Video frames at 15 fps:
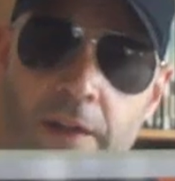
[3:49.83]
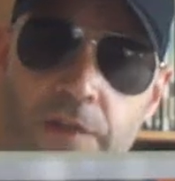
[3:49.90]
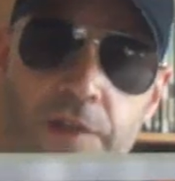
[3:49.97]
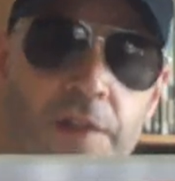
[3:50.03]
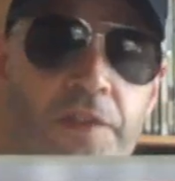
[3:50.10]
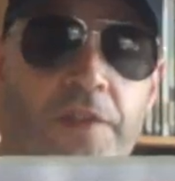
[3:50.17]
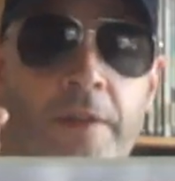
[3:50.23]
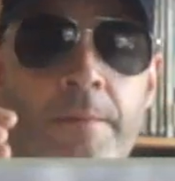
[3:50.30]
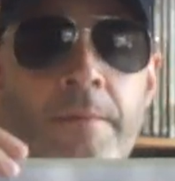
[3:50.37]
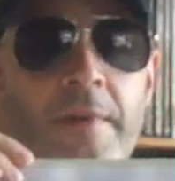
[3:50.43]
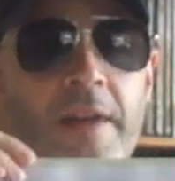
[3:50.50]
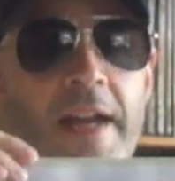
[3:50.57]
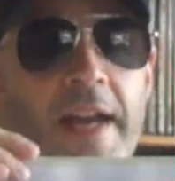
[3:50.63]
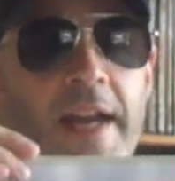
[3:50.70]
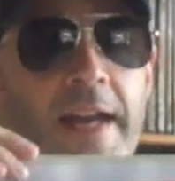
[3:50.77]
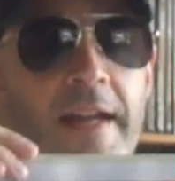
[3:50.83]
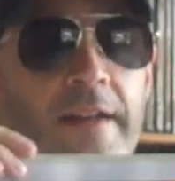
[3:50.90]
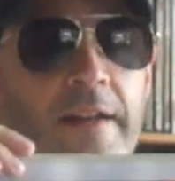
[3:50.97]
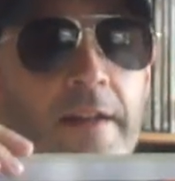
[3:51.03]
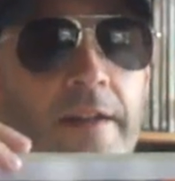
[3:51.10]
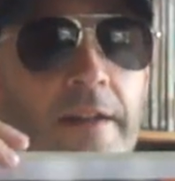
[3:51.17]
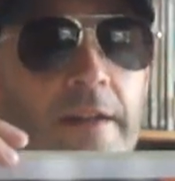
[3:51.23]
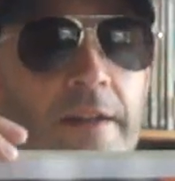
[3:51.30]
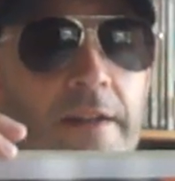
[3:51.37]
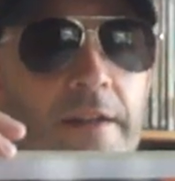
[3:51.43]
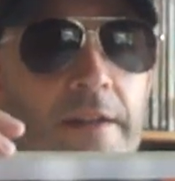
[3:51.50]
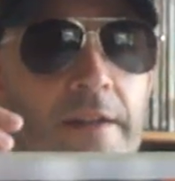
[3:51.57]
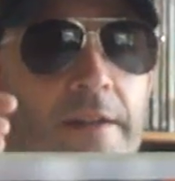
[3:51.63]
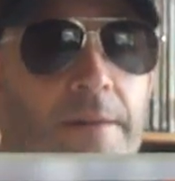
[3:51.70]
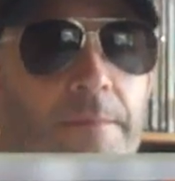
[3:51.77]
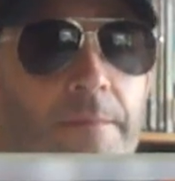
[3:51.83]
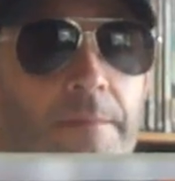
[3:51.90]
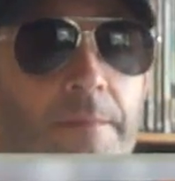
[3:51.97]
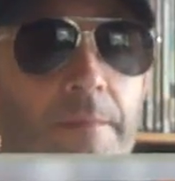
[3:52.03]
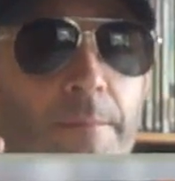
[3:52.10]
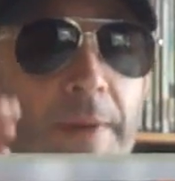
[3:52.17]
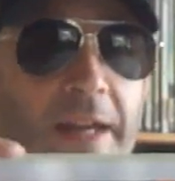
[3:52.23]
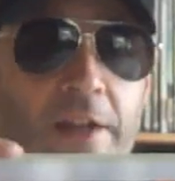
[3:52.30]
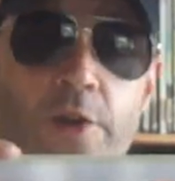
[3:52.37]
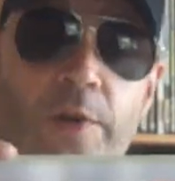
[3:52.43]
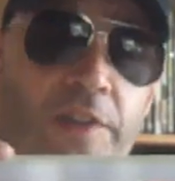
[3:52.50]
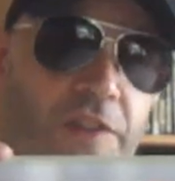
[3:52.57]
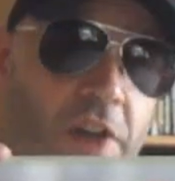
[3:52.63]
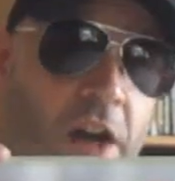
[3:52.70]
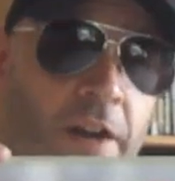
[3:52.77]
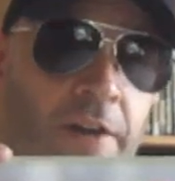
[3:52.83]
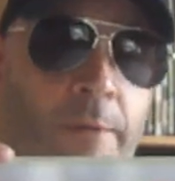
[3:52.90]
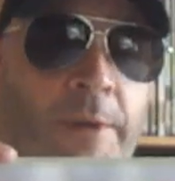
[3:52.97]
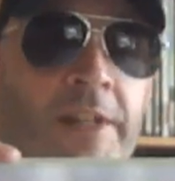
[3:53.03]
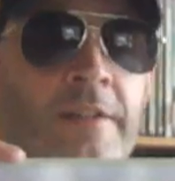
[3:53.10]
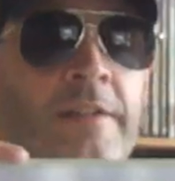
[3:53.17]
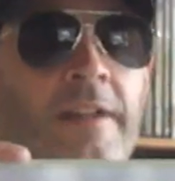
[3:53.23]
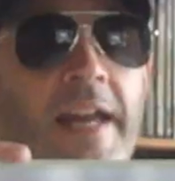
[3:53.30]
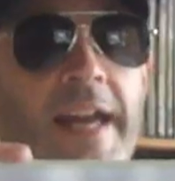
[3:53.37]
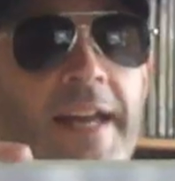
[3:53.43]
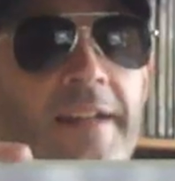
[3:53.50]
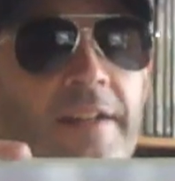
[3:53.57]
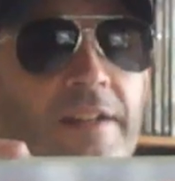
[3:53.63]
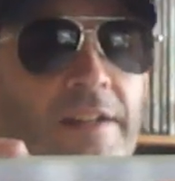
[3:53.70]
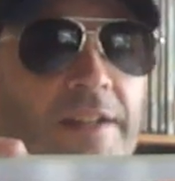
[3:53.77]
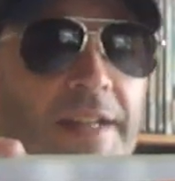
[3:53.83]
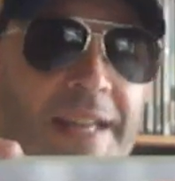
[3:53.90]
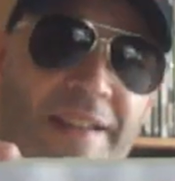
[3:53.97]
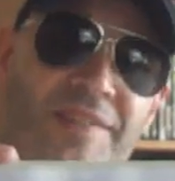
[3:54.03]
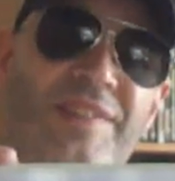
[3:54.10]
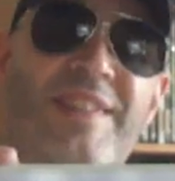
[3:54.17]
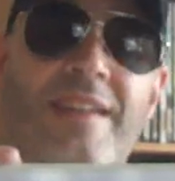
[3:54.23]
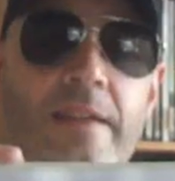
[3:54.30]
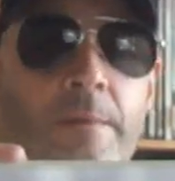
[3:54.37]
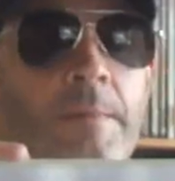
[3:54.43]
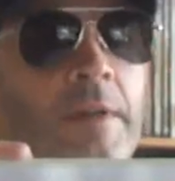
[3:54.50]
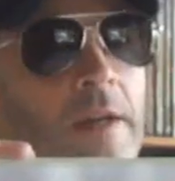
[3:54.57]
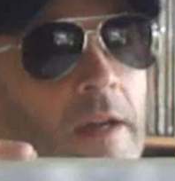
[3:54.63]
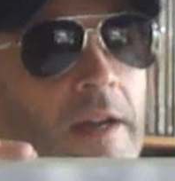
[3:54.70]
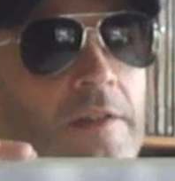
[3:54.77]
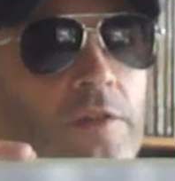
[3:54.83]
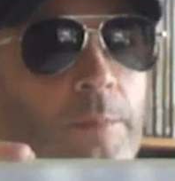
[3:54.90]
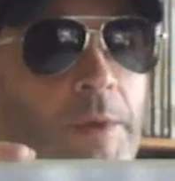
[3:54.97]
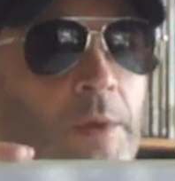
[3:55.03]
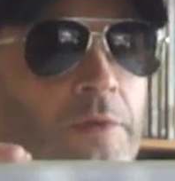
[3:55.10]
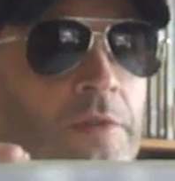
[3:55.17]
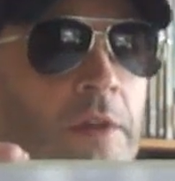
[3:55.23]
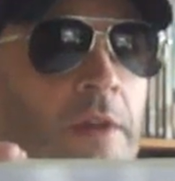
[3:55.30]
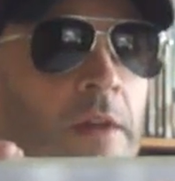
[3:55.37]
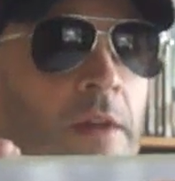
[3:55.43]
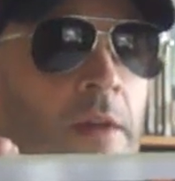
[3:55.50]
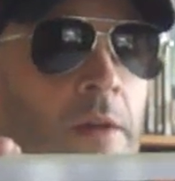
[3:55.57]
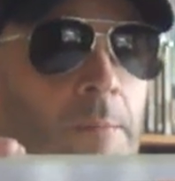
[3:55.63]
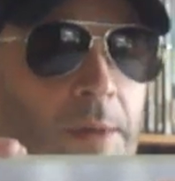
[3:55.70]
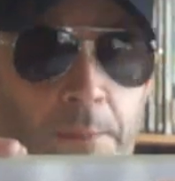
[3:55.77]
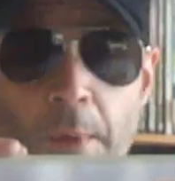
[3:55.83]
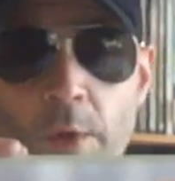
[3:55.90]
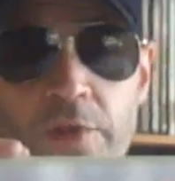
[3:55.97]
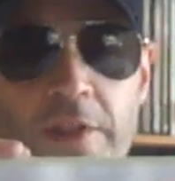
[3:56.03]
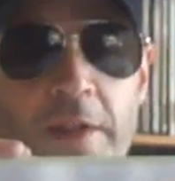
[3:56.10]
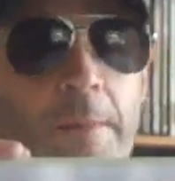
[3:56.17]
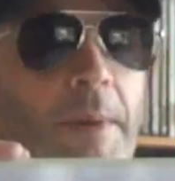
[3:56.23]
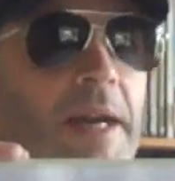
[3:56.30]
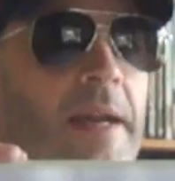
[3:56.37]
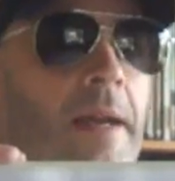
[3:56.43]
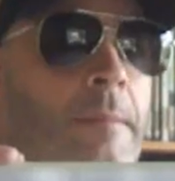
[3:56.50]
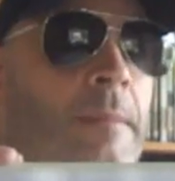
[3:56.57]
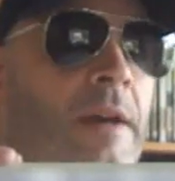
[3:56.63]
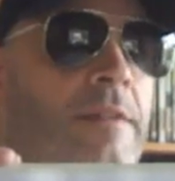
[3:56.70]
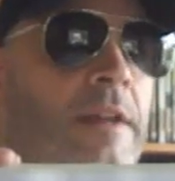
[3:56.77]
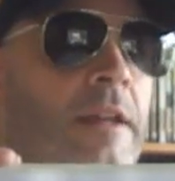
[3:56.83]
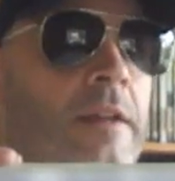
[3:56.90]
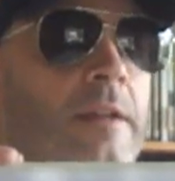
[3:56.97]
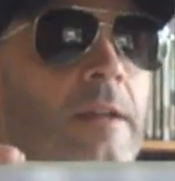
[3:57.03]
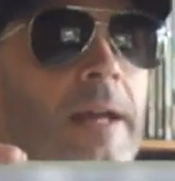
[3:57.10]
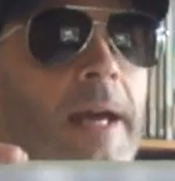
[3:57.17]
system, and by Chris Garnerman and his team, I suppose, but mostly by him, I think.